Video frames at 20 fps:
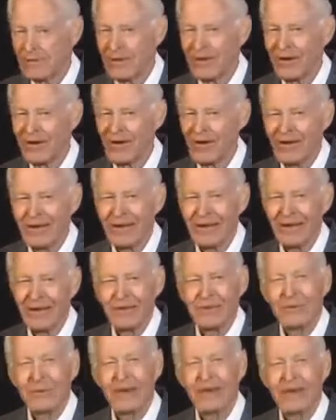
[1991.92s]
Well,
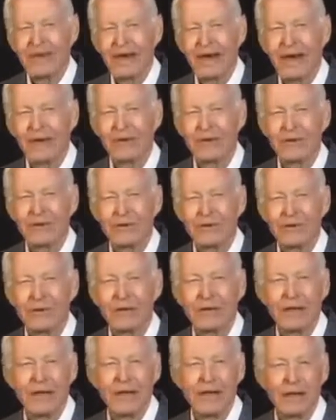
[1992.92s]
we'll get down to
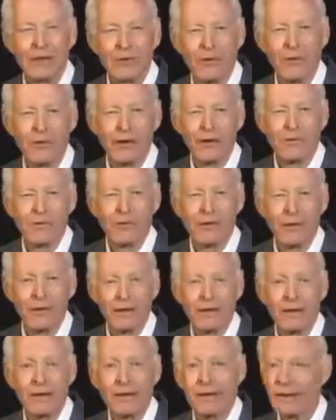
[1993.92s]
the nitty-gritty of the
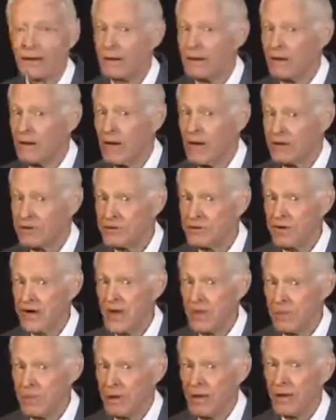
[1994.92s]
elite. Not
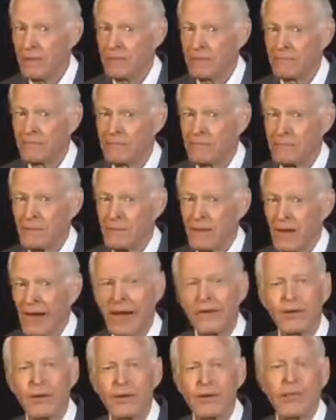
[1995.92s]
shabby.
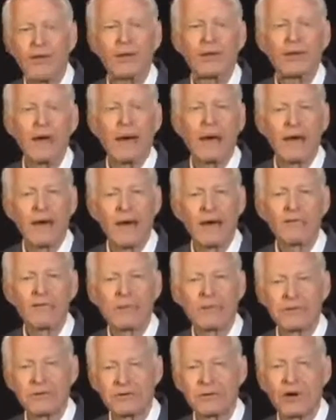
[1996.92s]
I don't think I
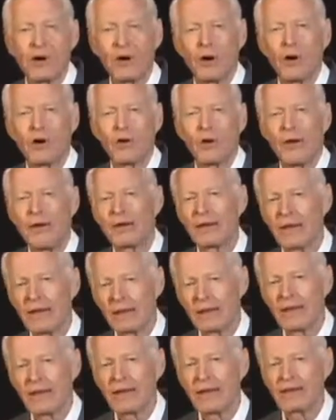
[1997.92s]
ever saw an
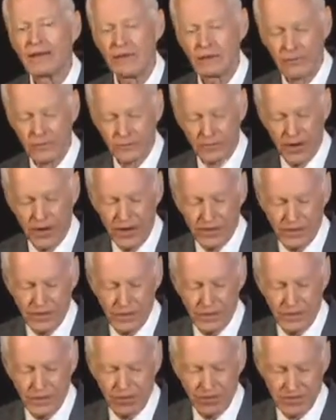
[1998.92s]
elite
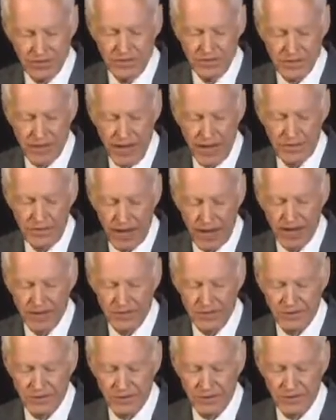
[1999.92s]
dressed just
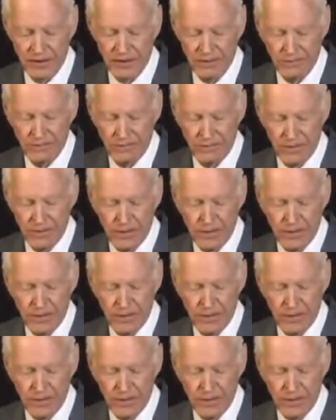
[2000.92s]
haphazardly.